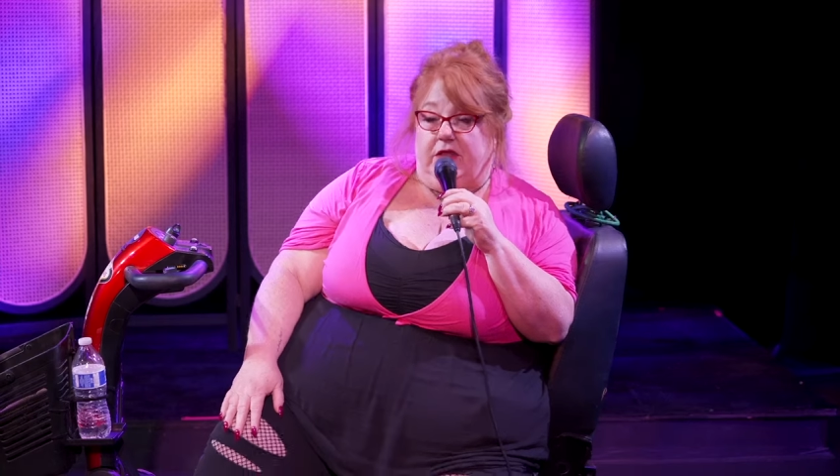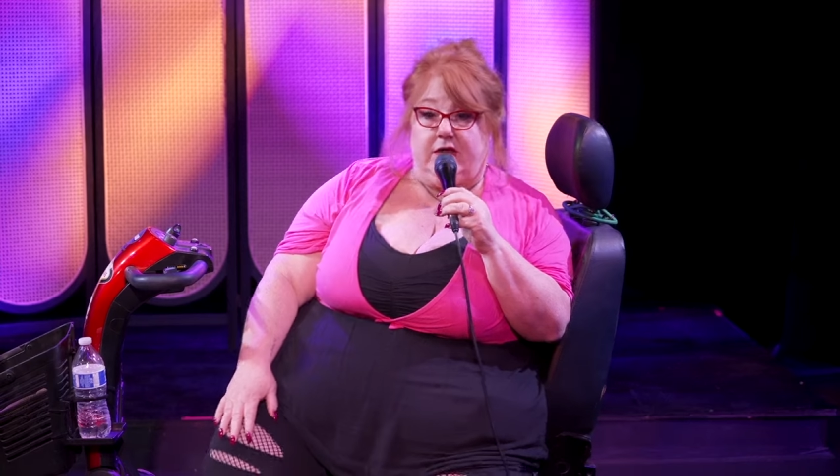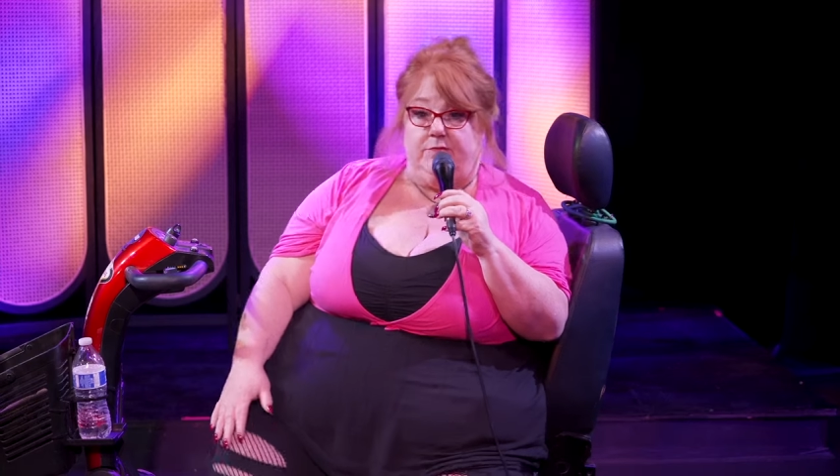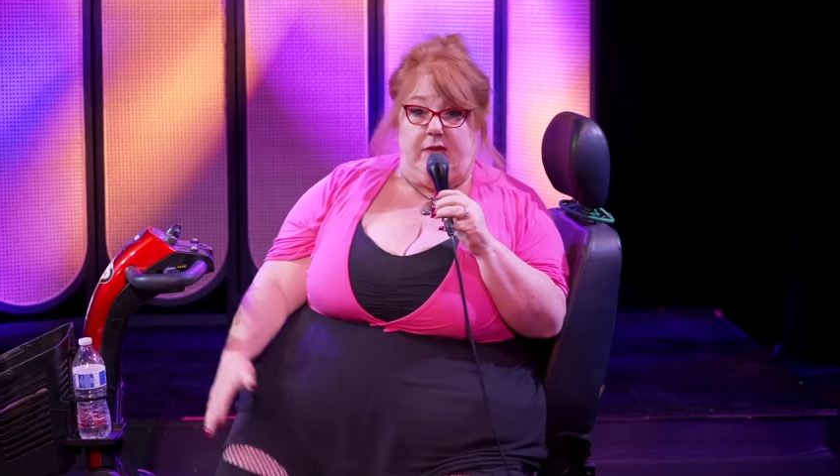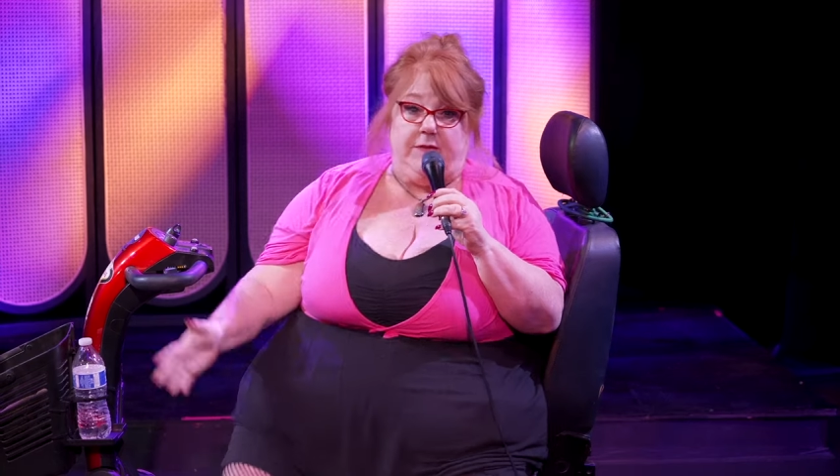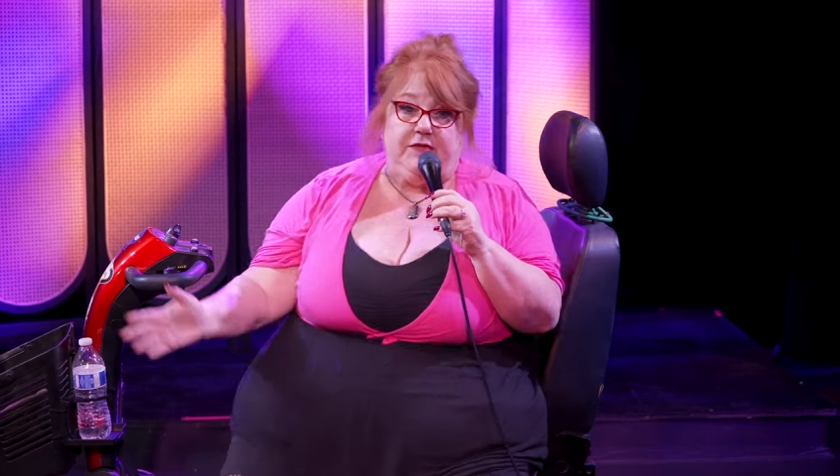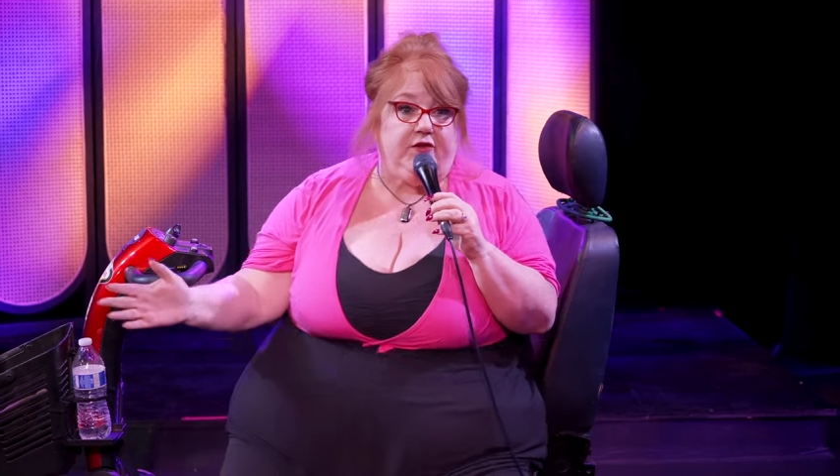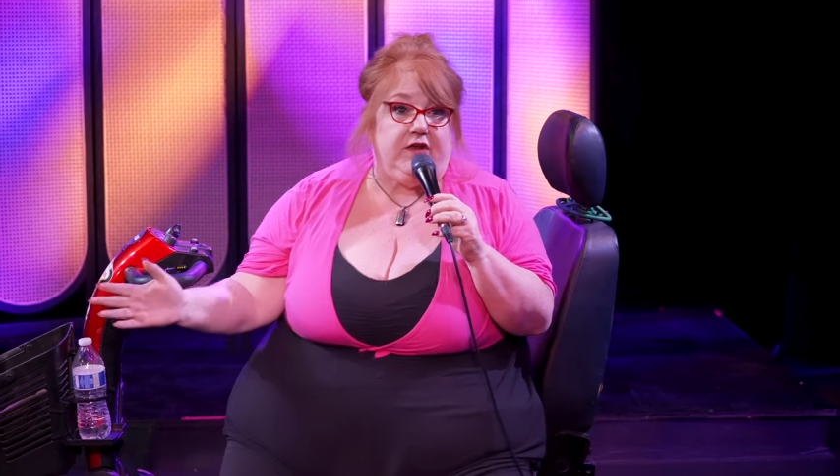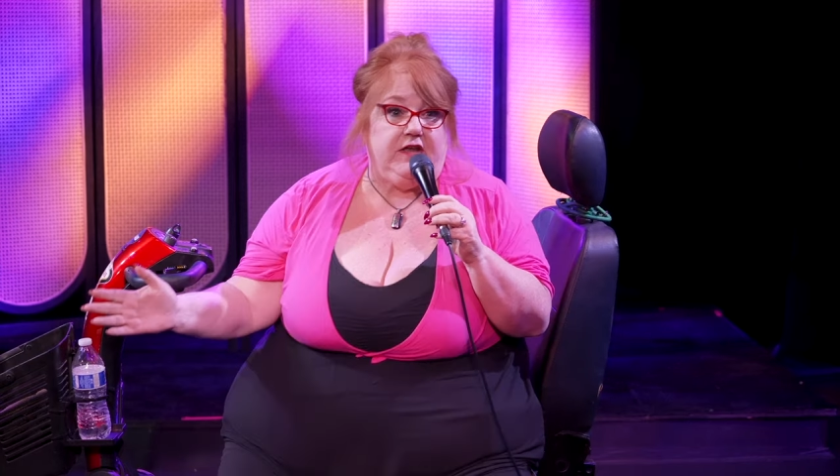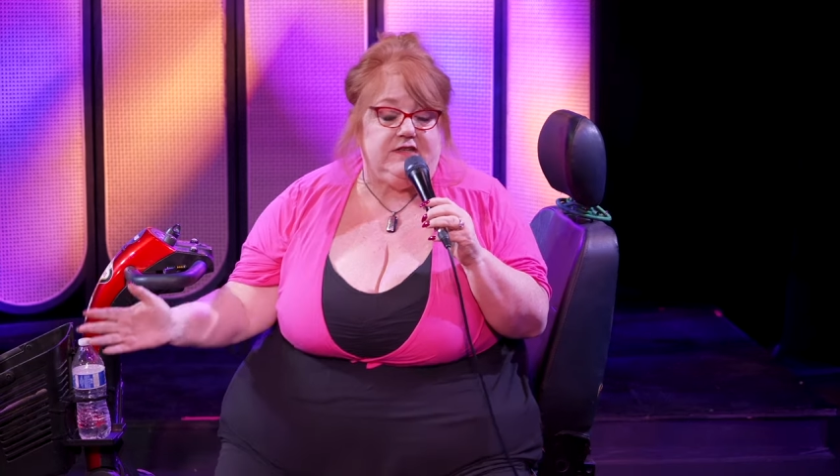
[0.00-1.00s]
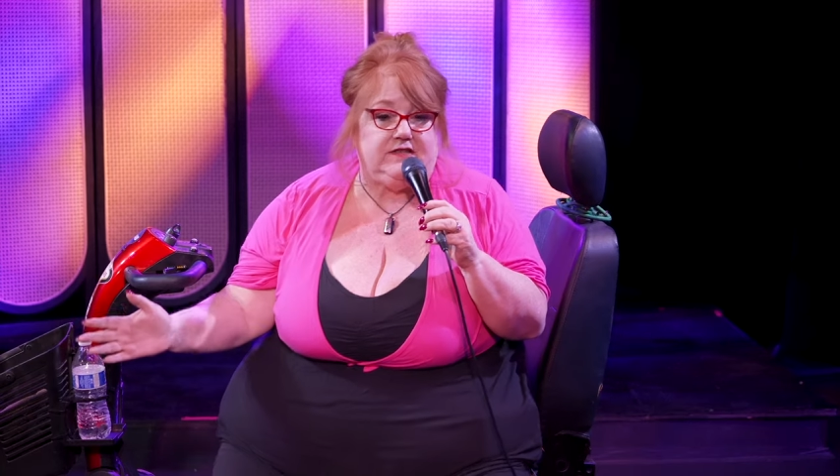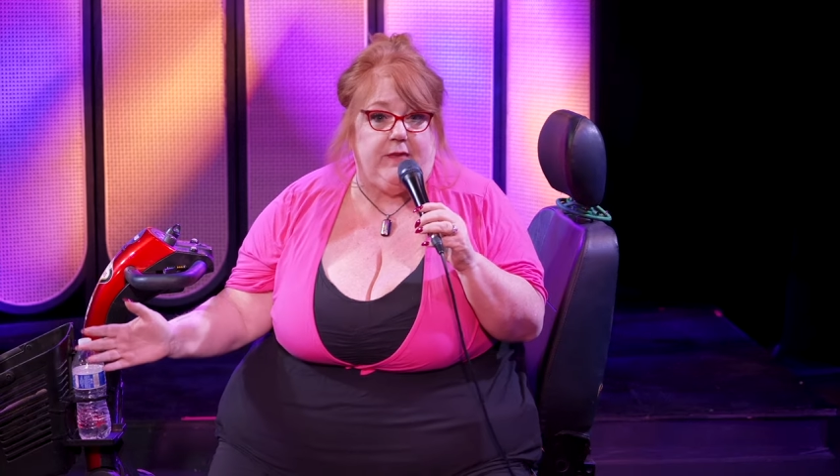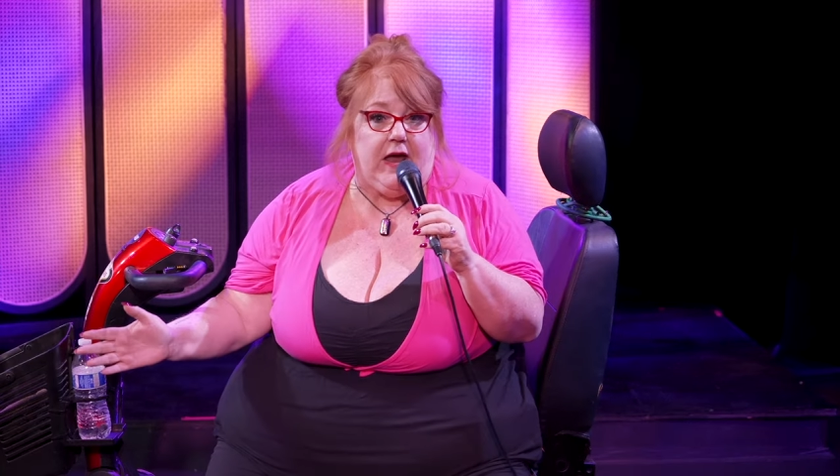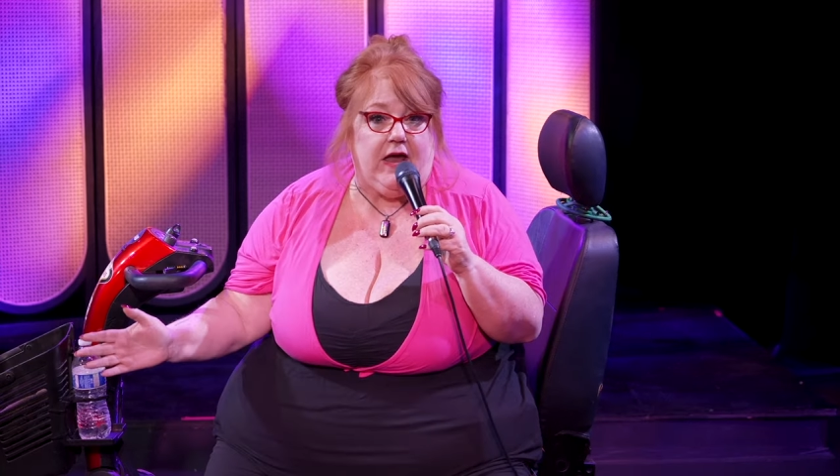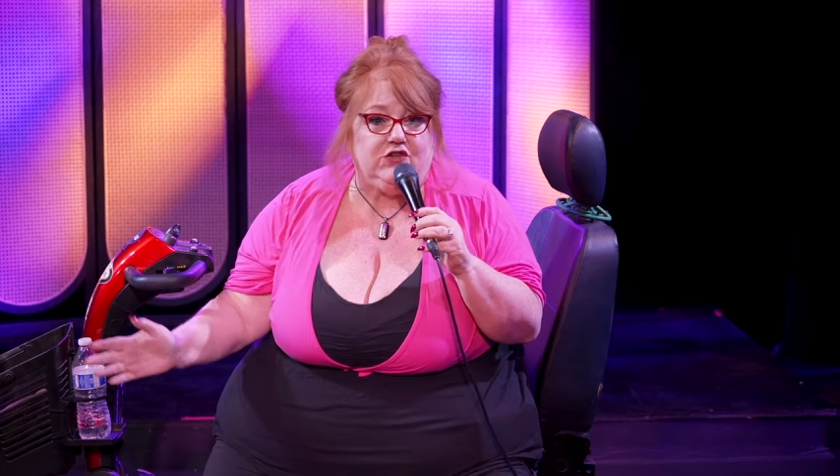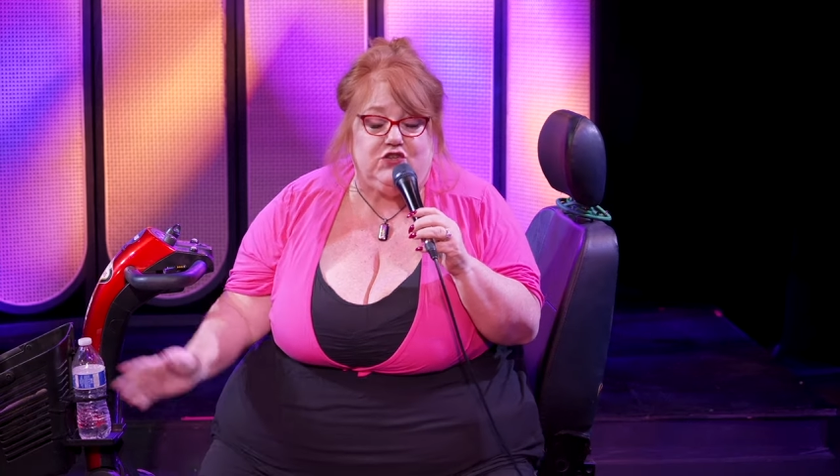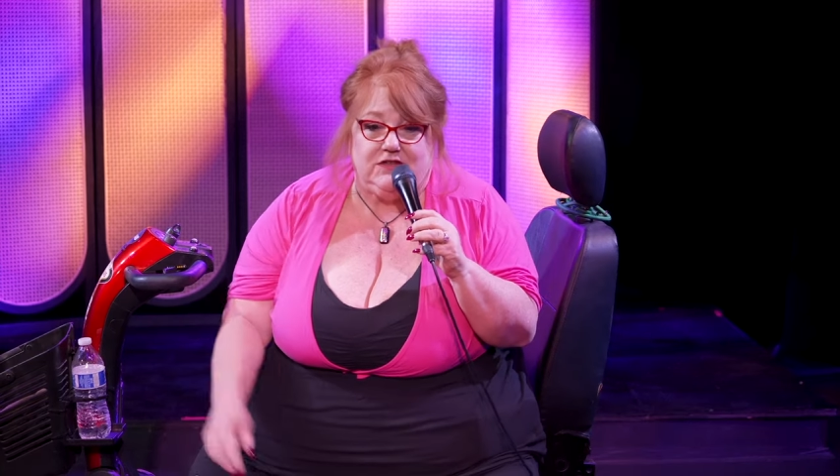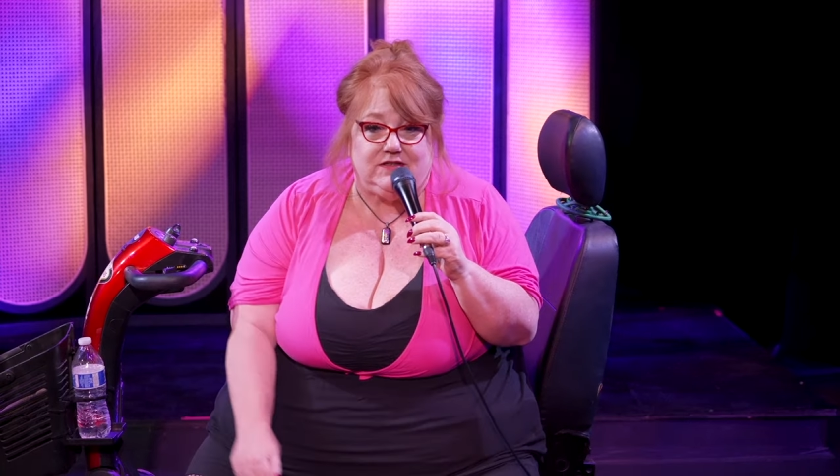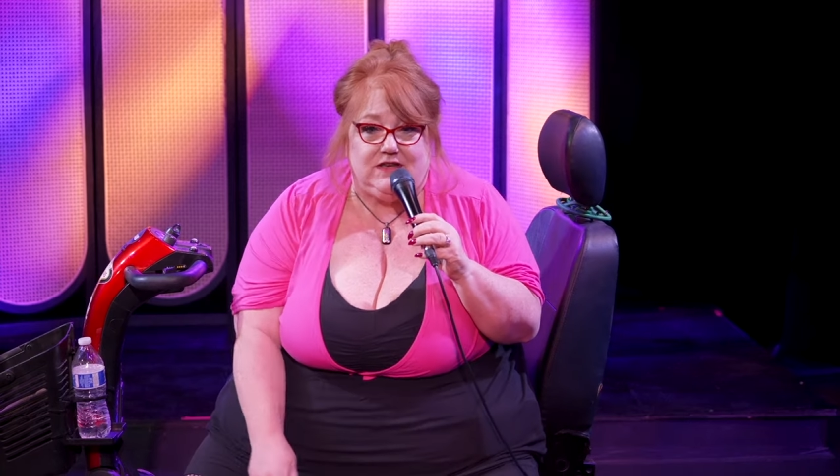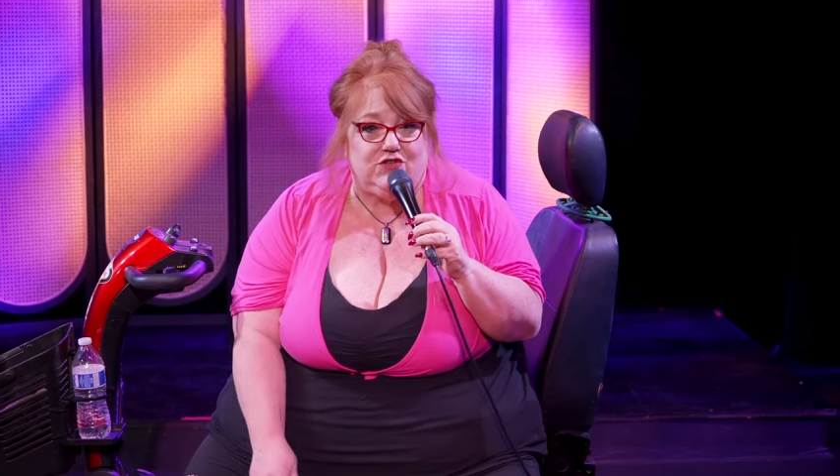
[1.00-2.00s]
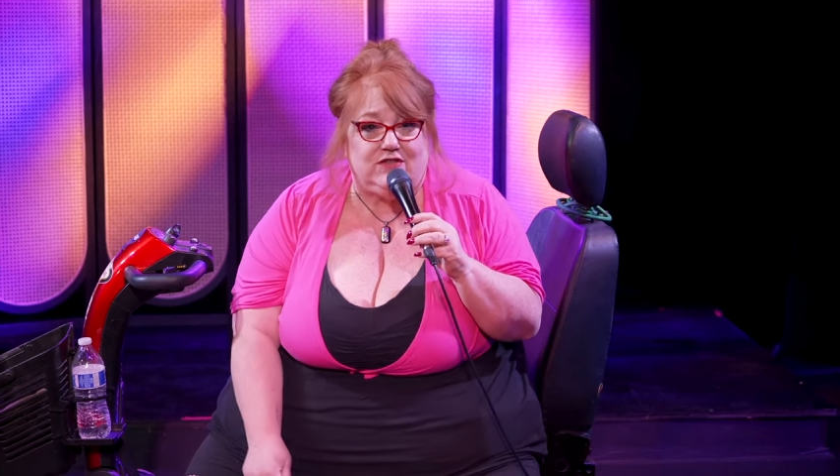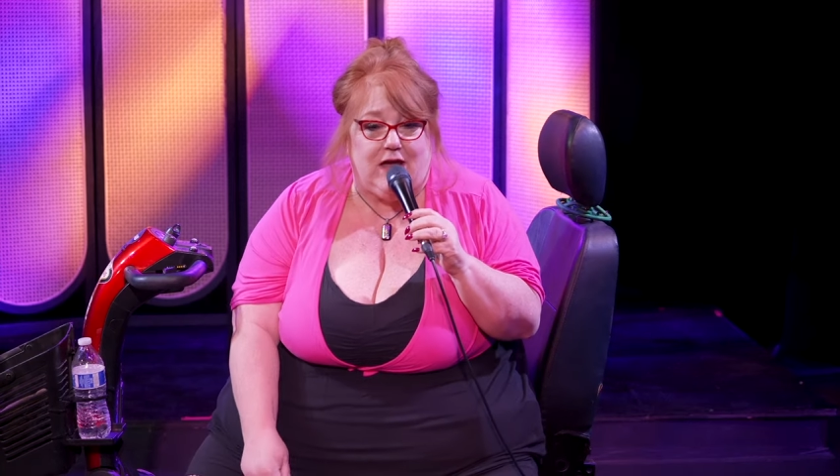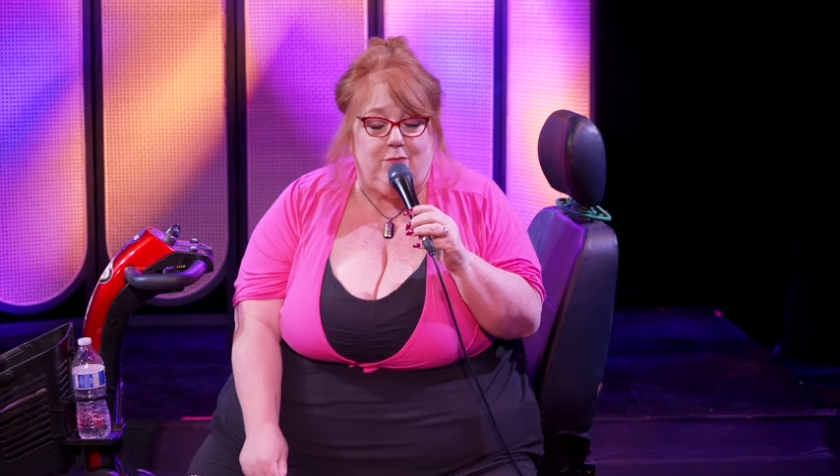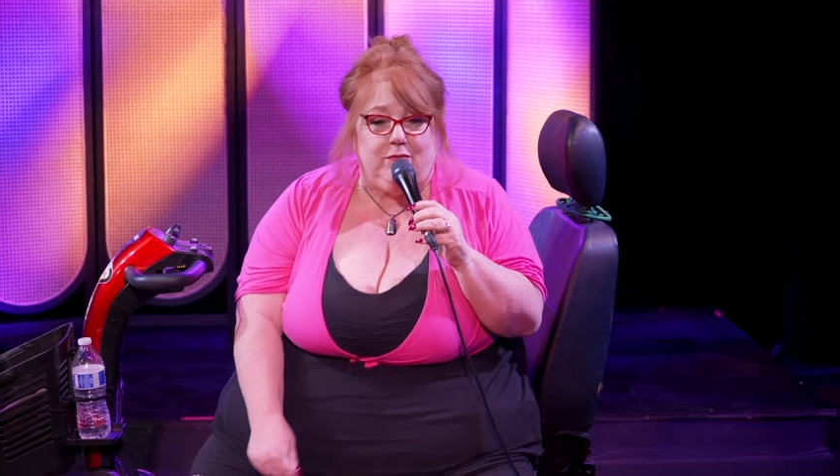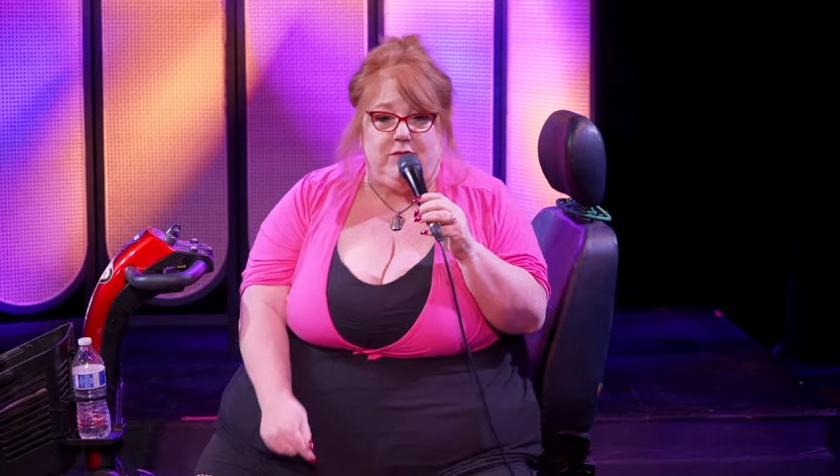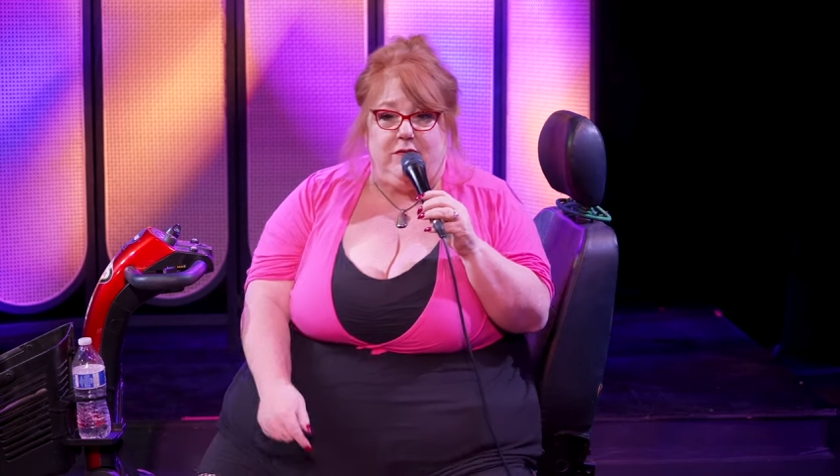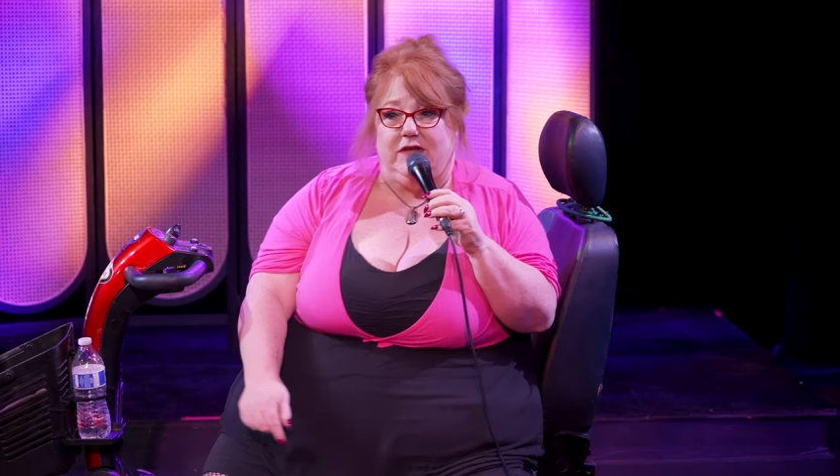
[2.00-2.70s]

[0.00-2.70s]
thinking maybe they're gonna get some action because they just happen to